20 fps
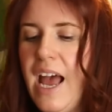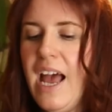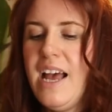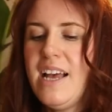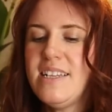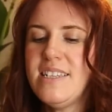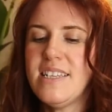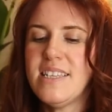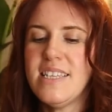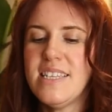
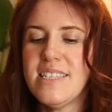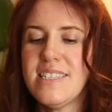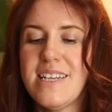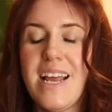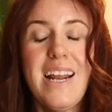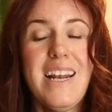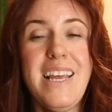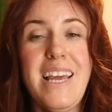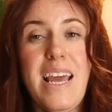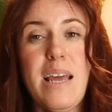And this
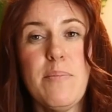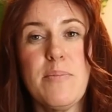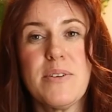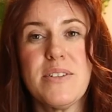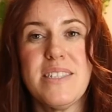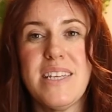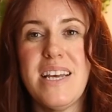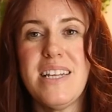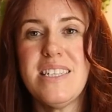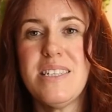ninety-eight
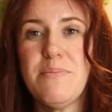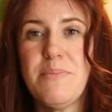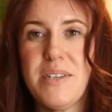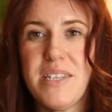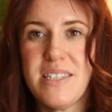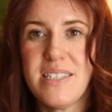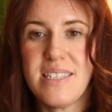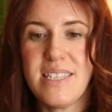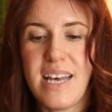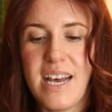percent
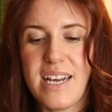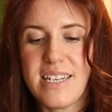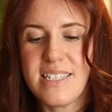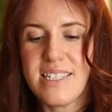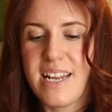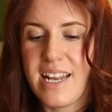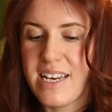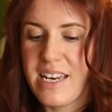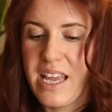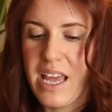means
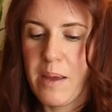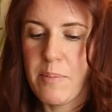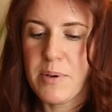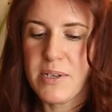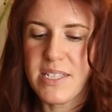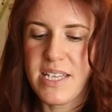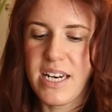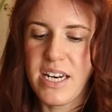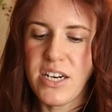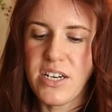that ninety-eight
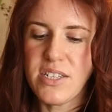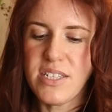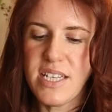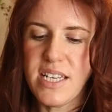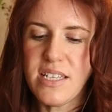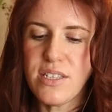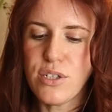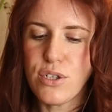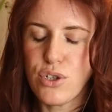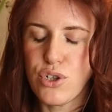percent of your
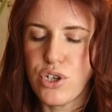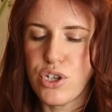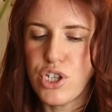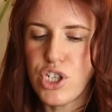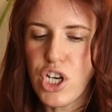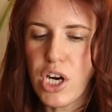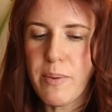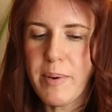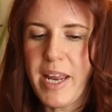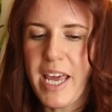seeds
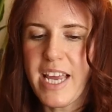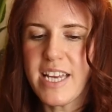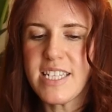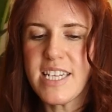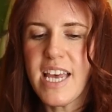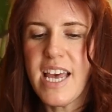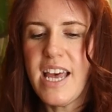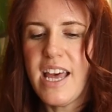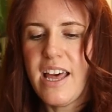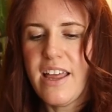should
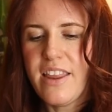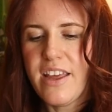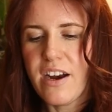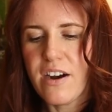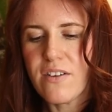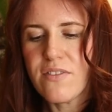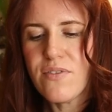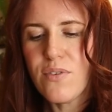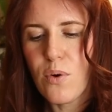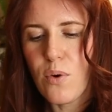germinate.
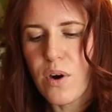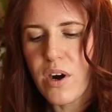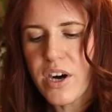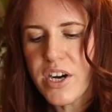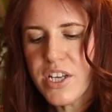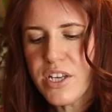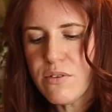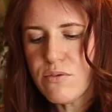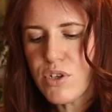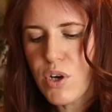Therefore,
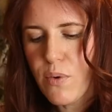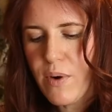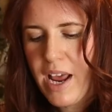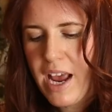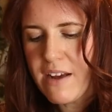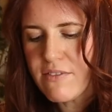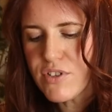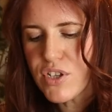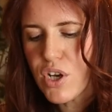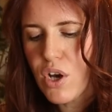you don't
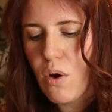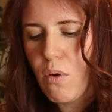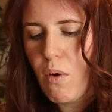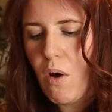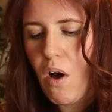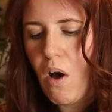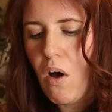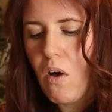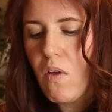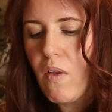have to go
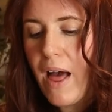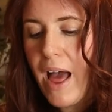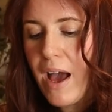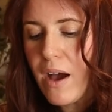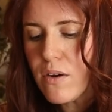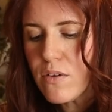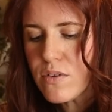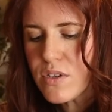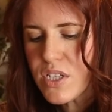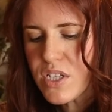all
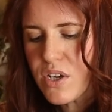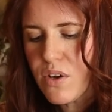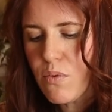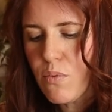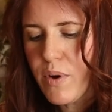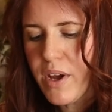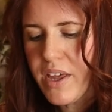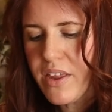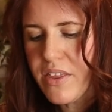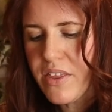out
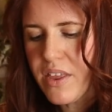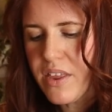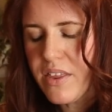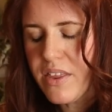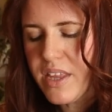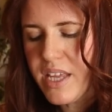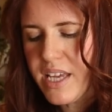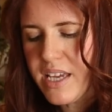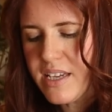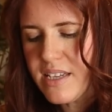with
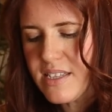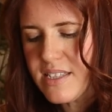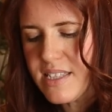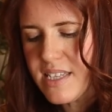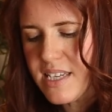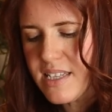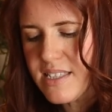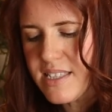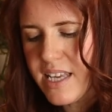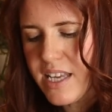the
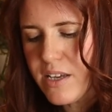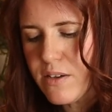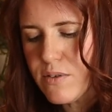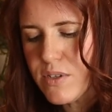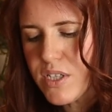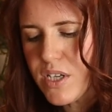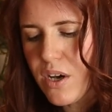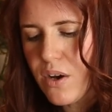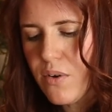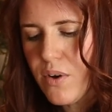seeds that you
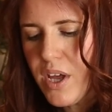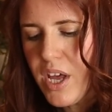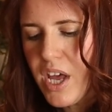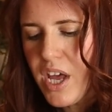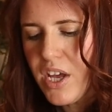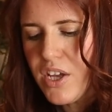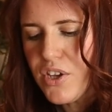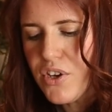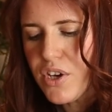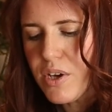sow.
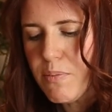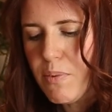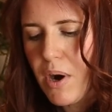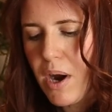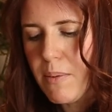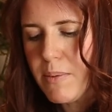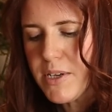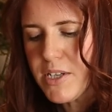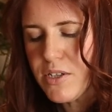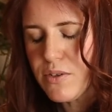You could
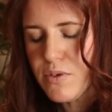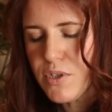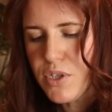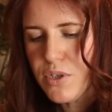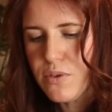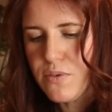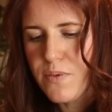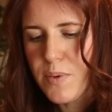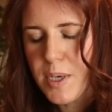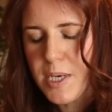probably do
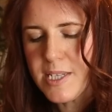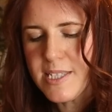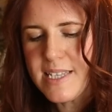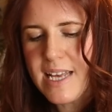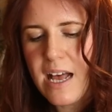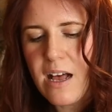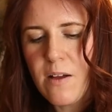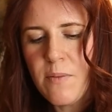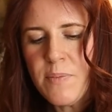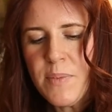two per
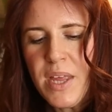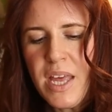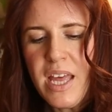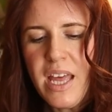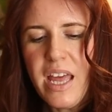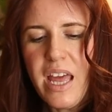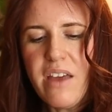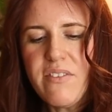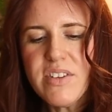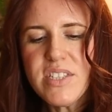cell.
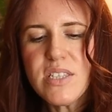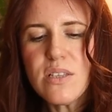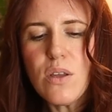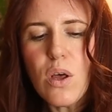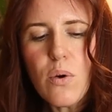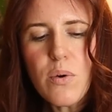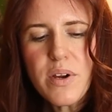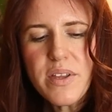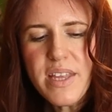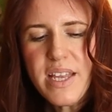If it's
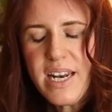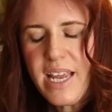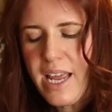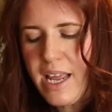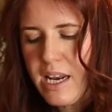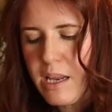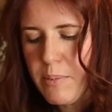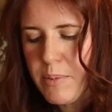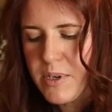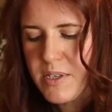lower than
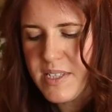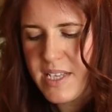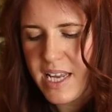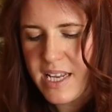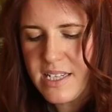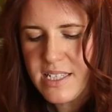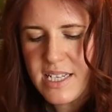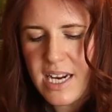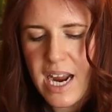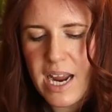eighty
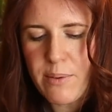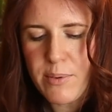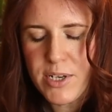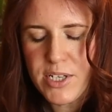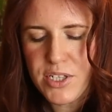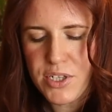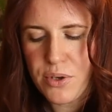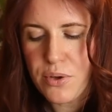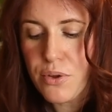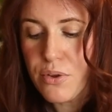percent, I
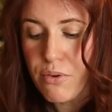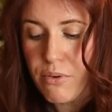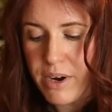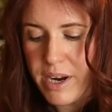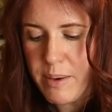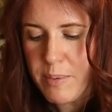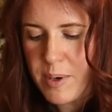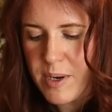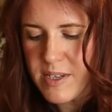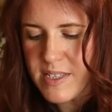would do
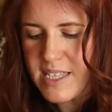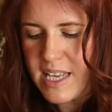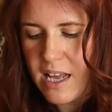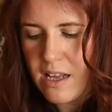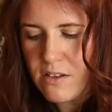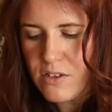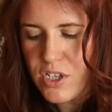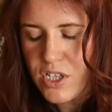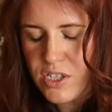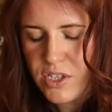three per
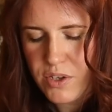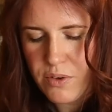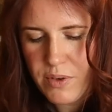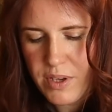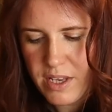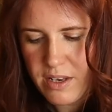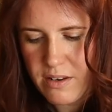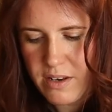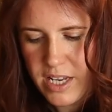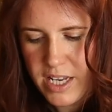cell, just so you
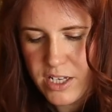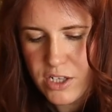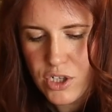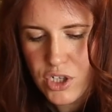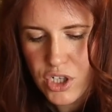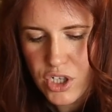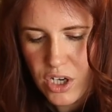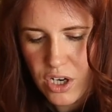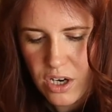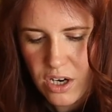can
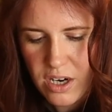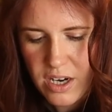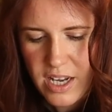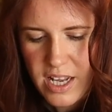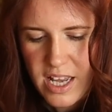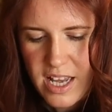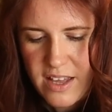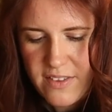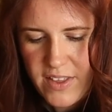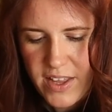ensure
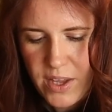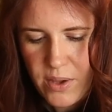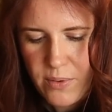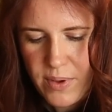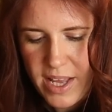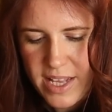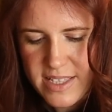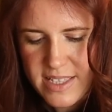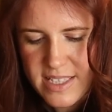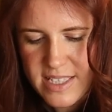that you
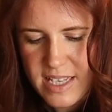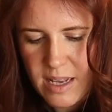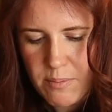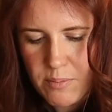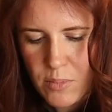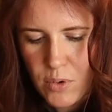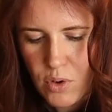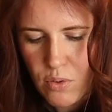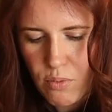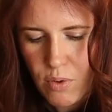get
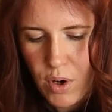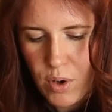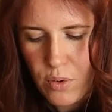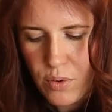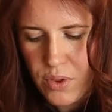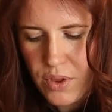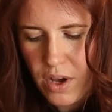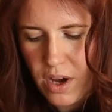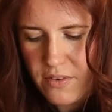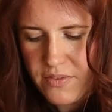some
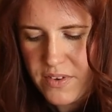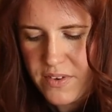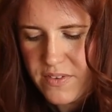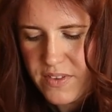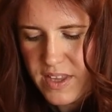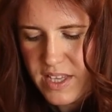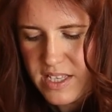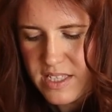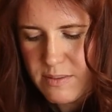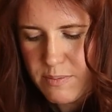growth off
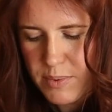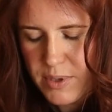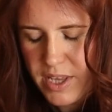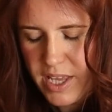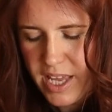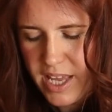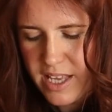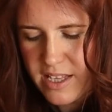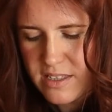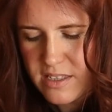of these
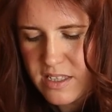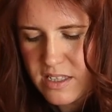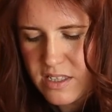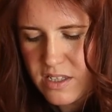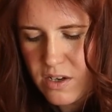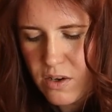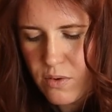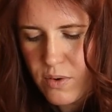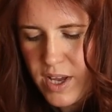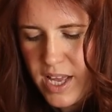plants.
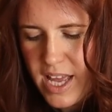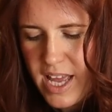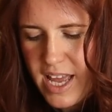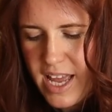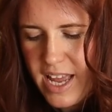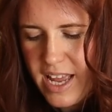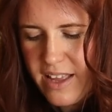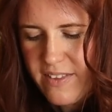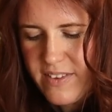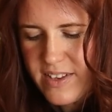So
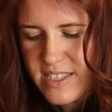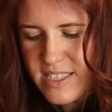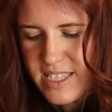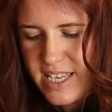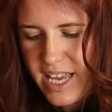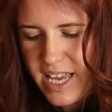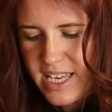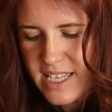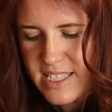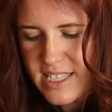in this
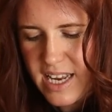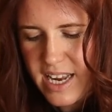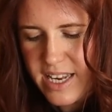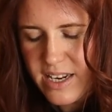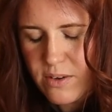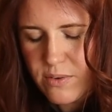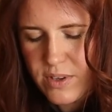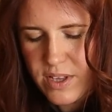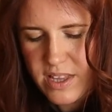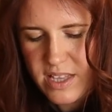case, I
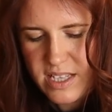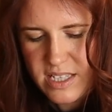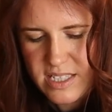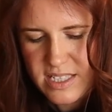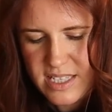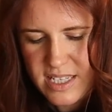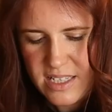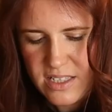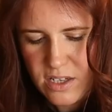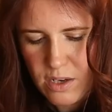know that these
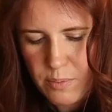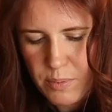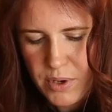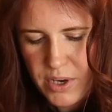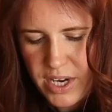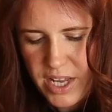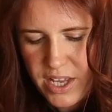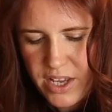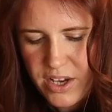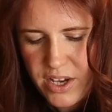seeds are
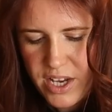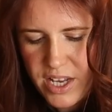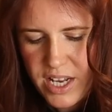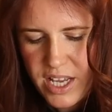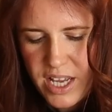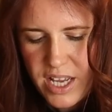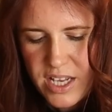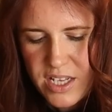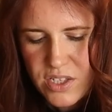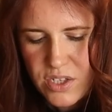pretty
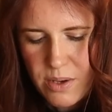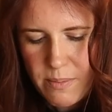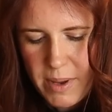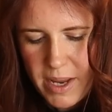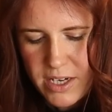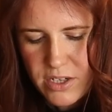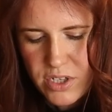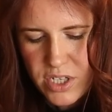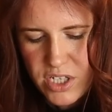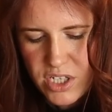good, so I'm
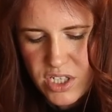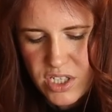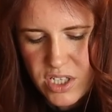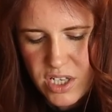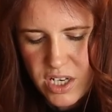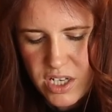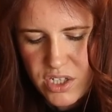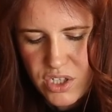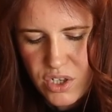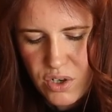actually just
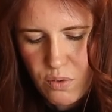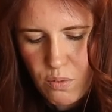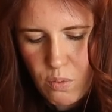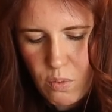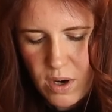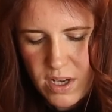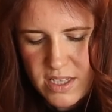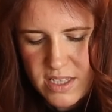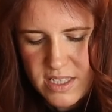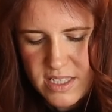gonna do
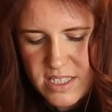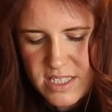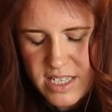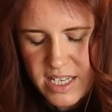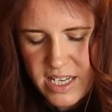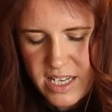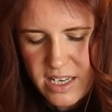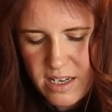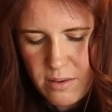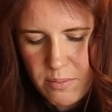one
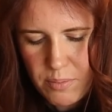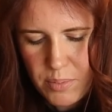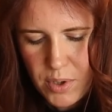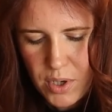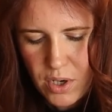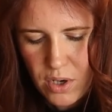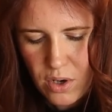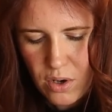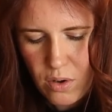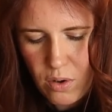seed
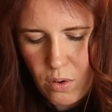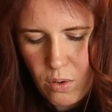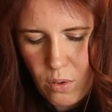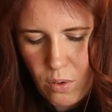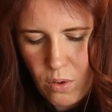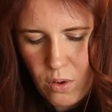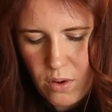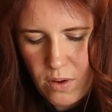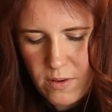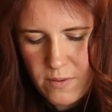per
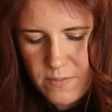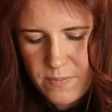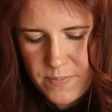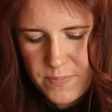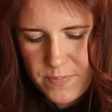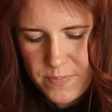hole.